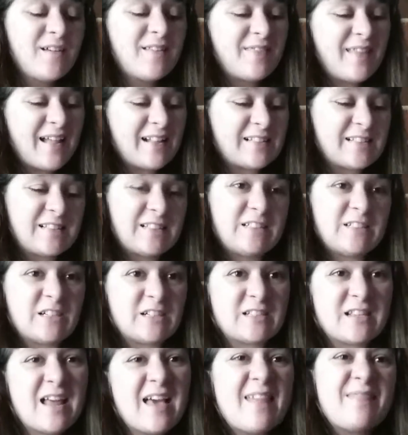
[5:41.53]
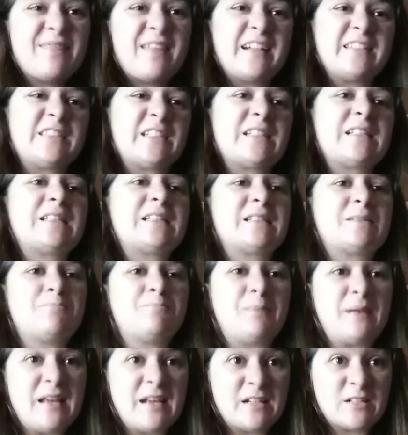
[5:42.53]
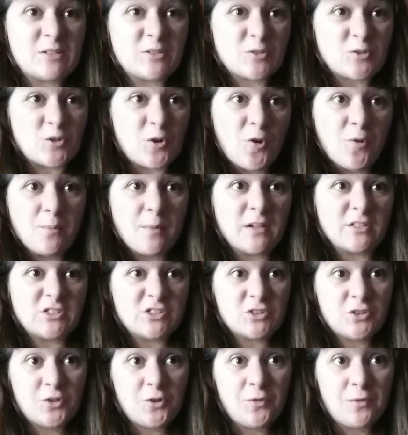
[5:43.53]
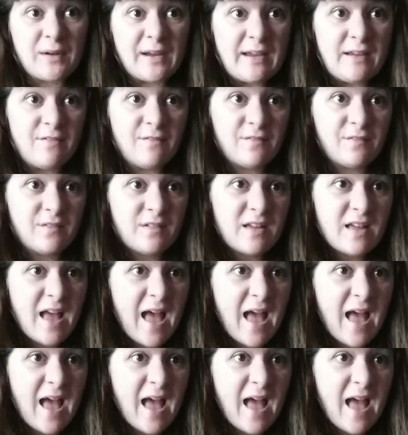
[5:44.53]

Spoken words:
That just speaks so much grief